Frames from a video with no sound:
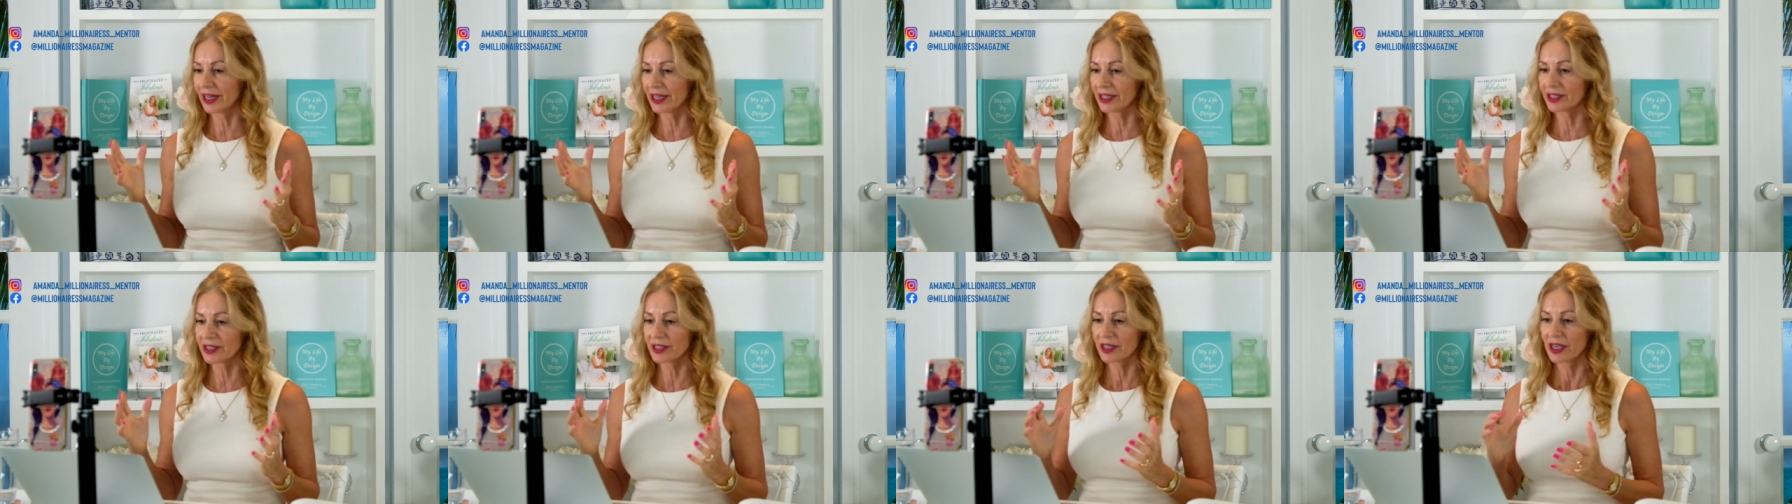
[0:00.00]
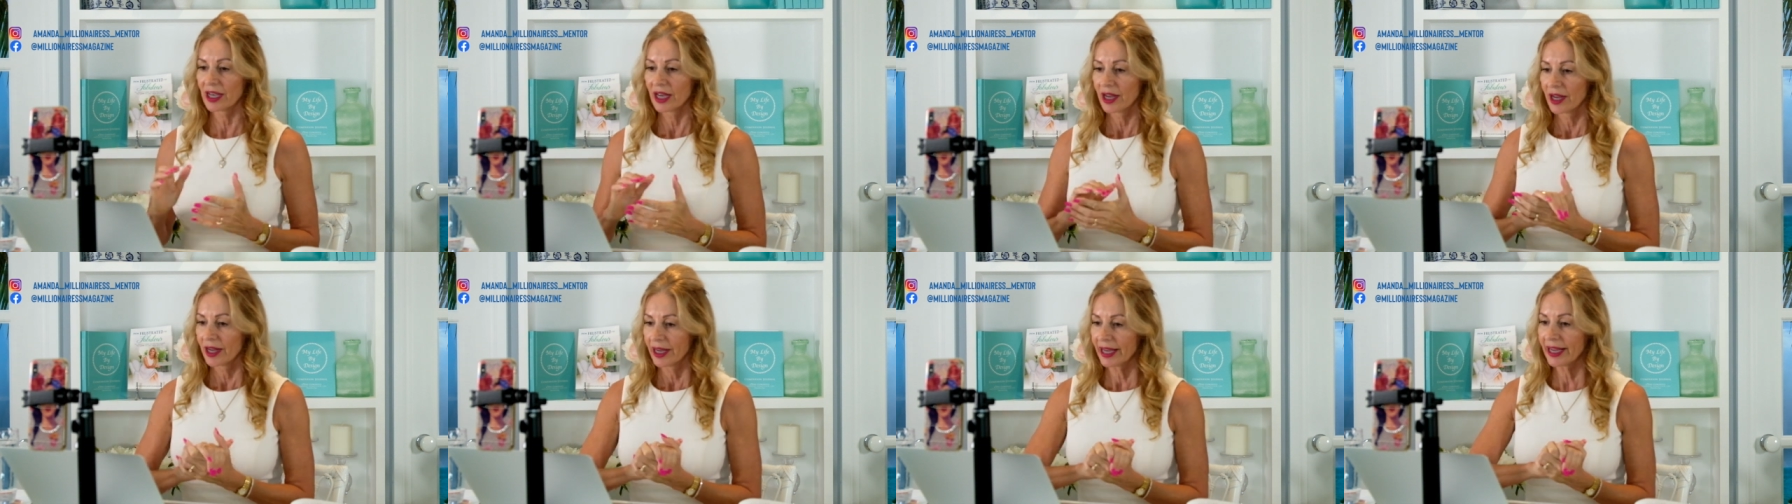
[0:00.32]
is
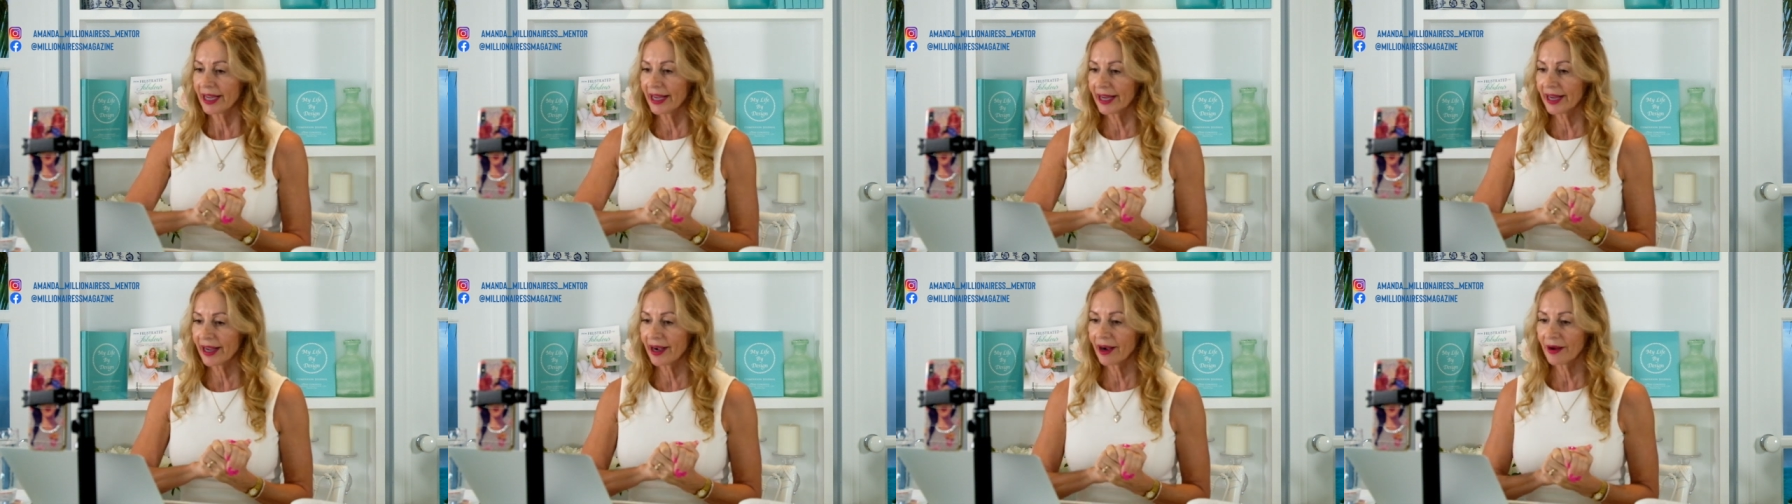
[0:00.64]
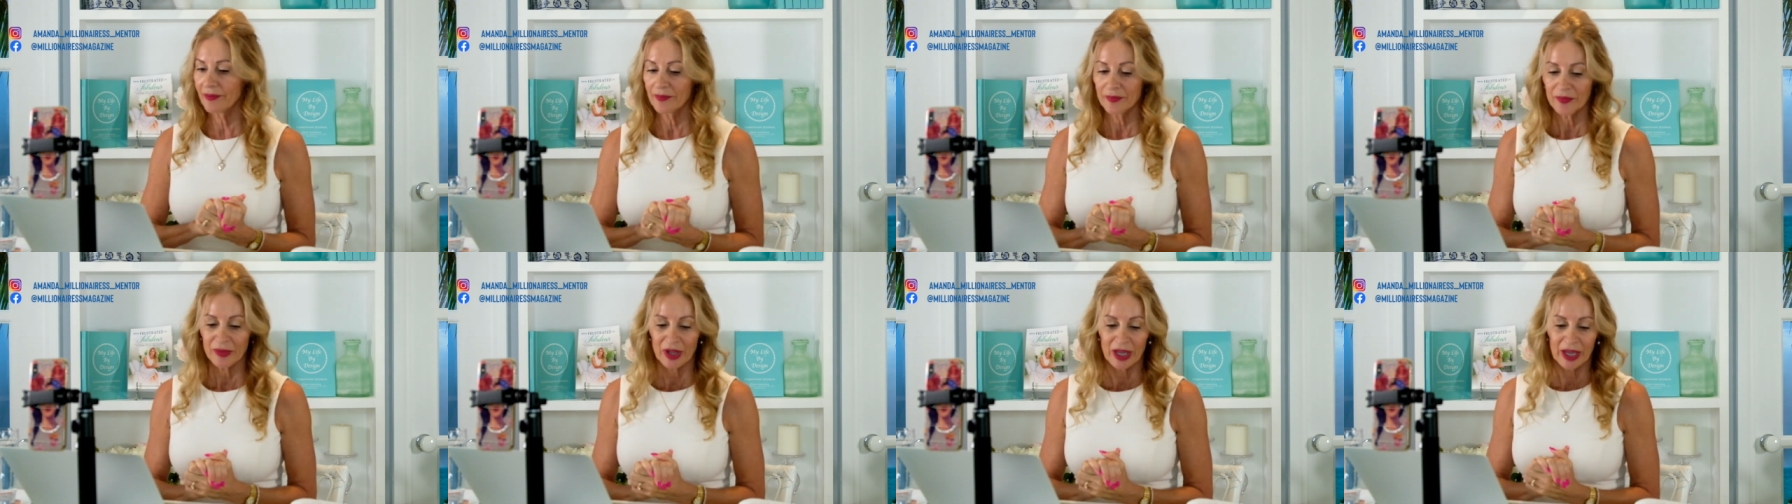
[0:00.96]

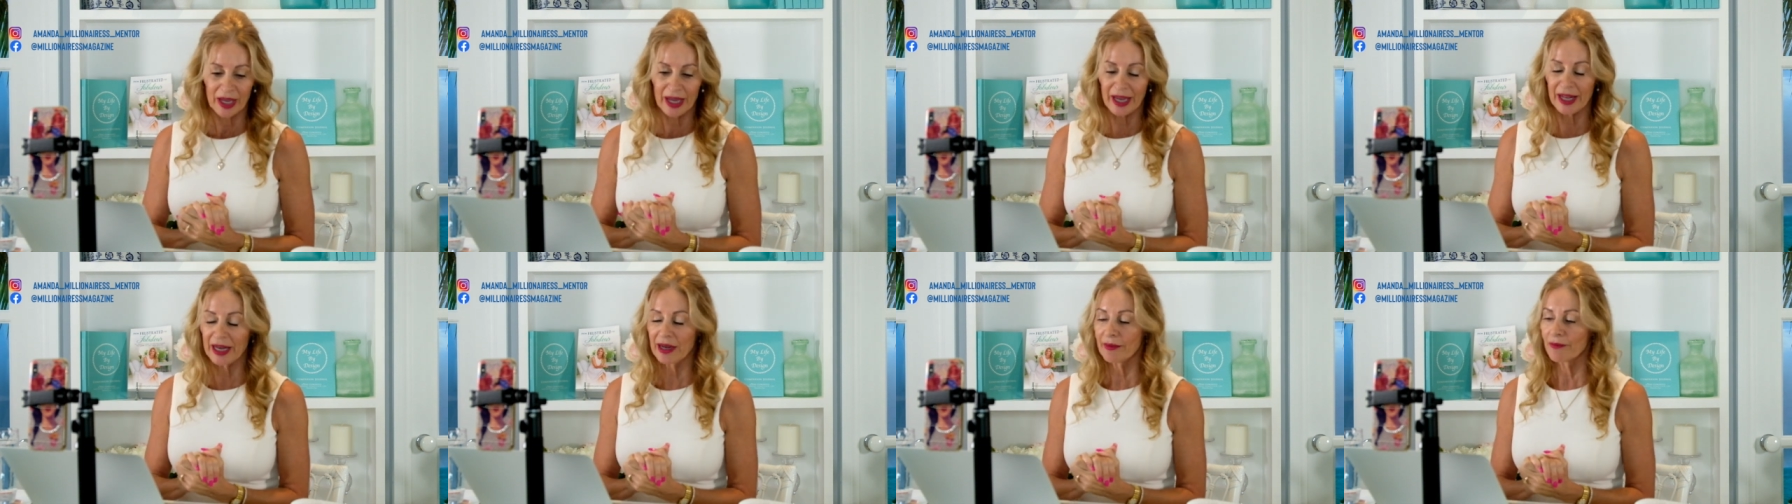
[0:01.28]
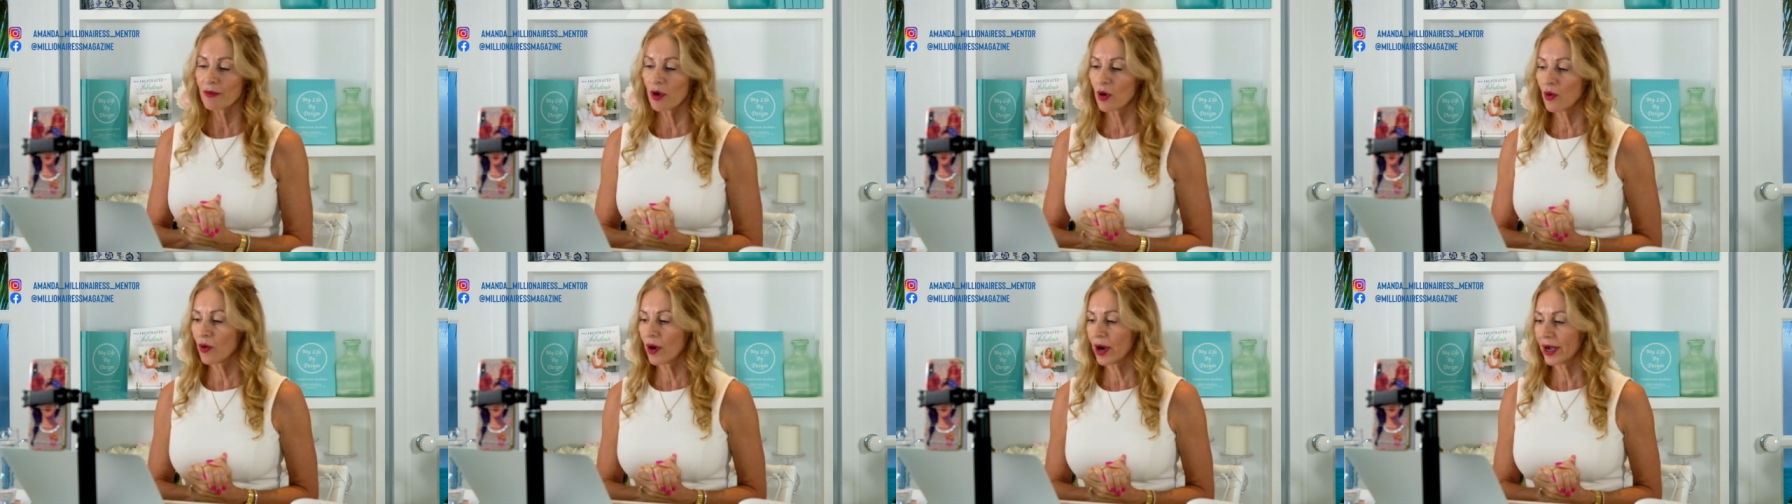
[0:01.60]
here
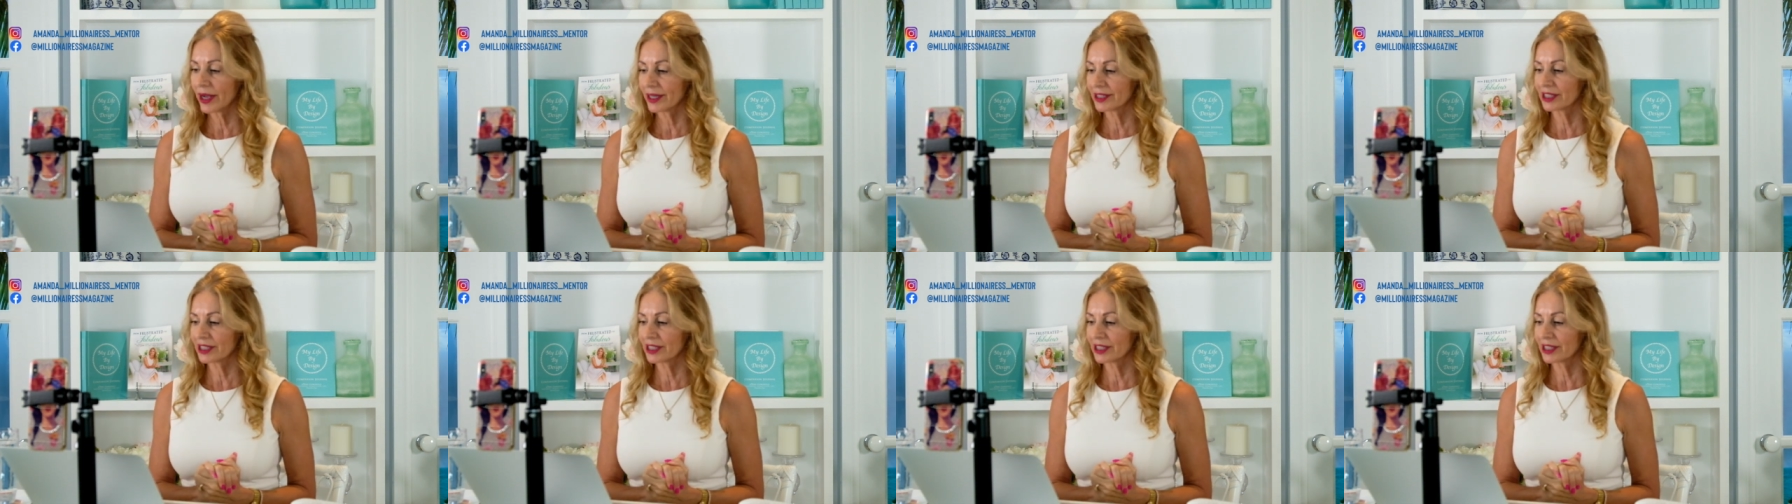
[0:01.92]
anymore,